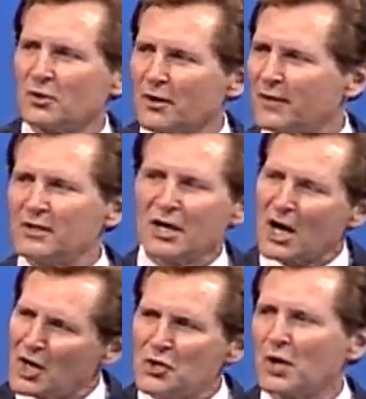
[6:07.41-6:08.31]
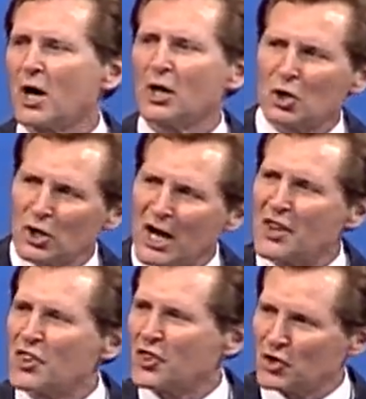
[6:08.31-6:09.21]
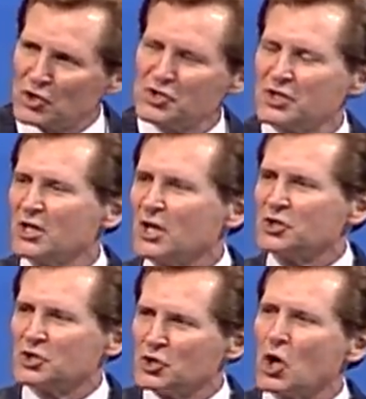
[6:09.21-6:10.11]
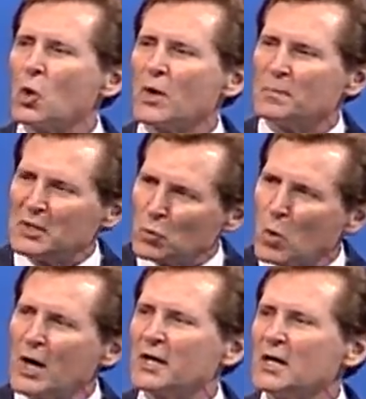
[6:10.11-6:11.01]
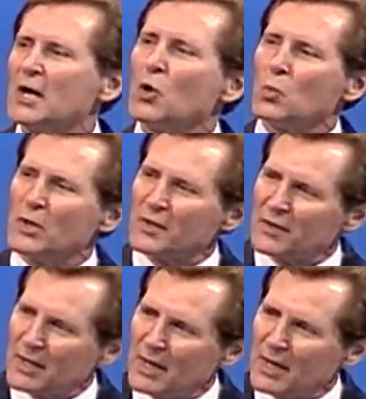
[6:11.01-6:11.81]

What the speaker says: authentic hunger and thirst to know and be one with